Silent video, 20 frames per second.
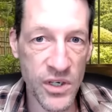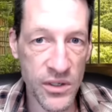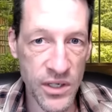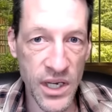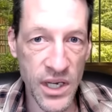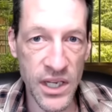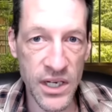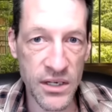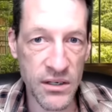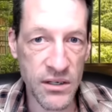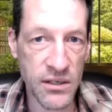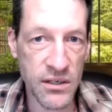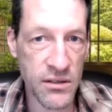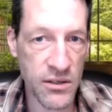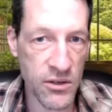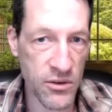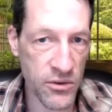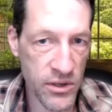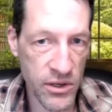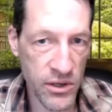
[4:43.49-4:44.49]
and
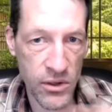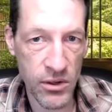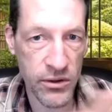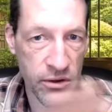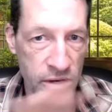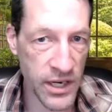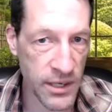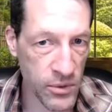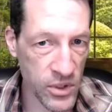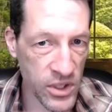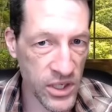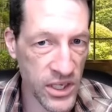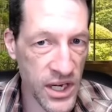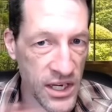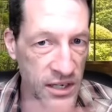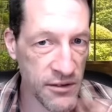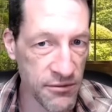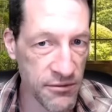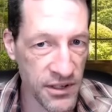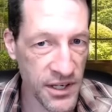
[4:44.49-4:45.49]
you know they're they're able to
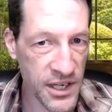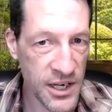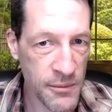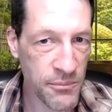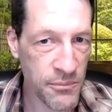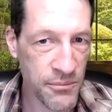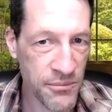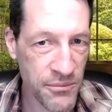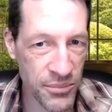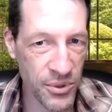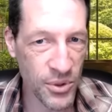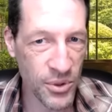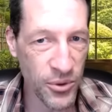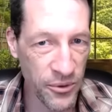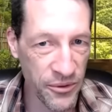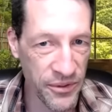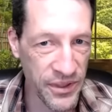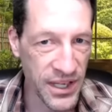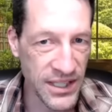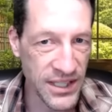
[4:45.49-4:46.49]
kind of pull
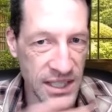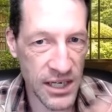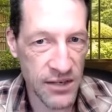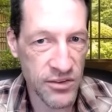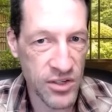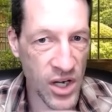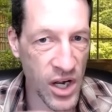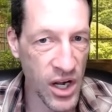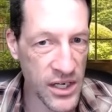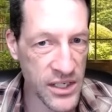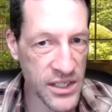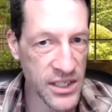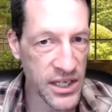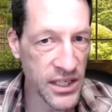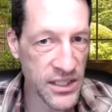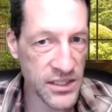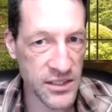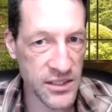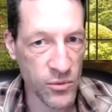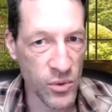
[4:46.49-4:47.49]
things out of
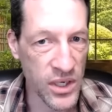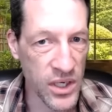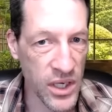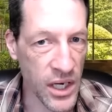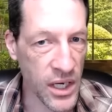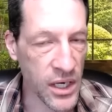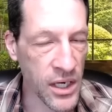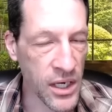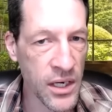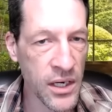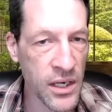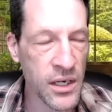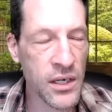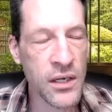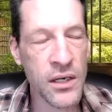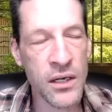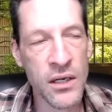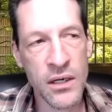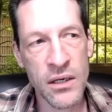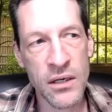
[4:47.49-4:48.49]
context and whatnot
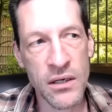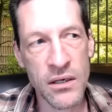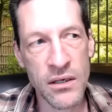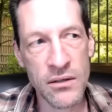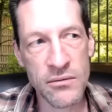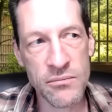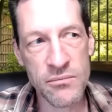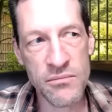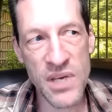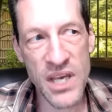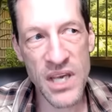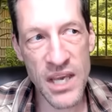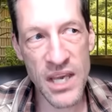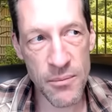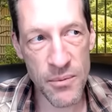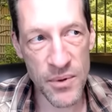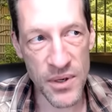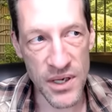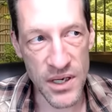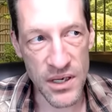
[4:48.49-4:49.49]

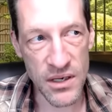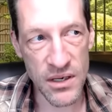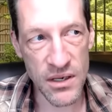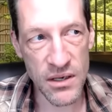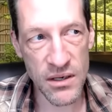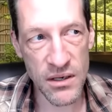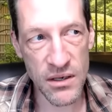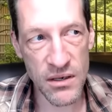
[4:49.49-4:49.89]
maybe